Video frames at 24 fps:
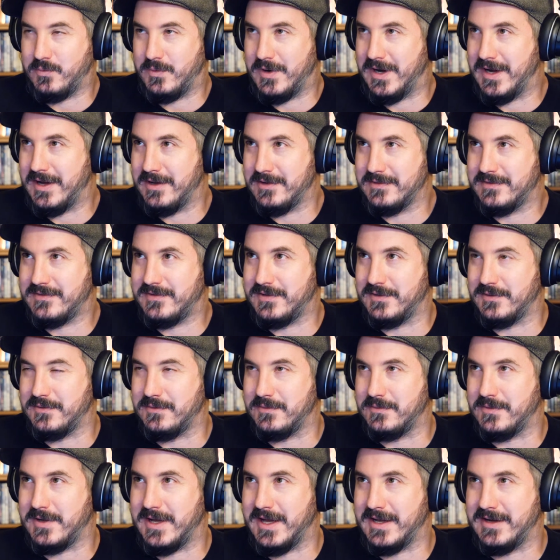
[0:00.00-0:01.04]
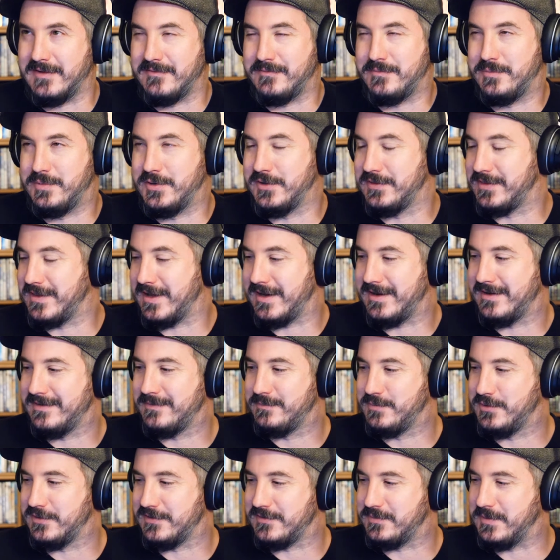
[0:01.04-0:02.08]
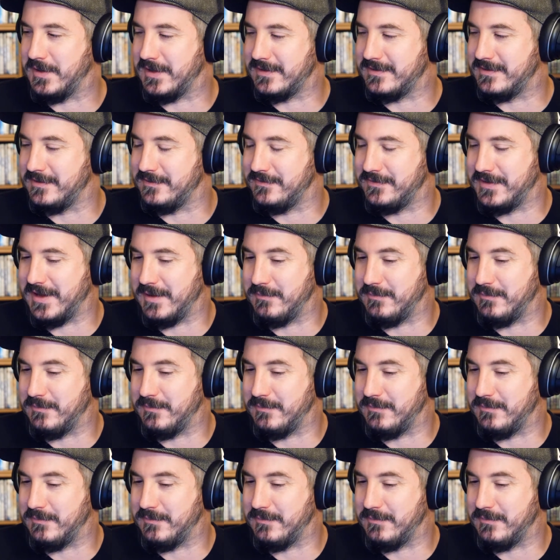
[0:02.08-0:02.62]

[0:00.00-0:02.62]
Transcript: wild to kind of put that in perspective.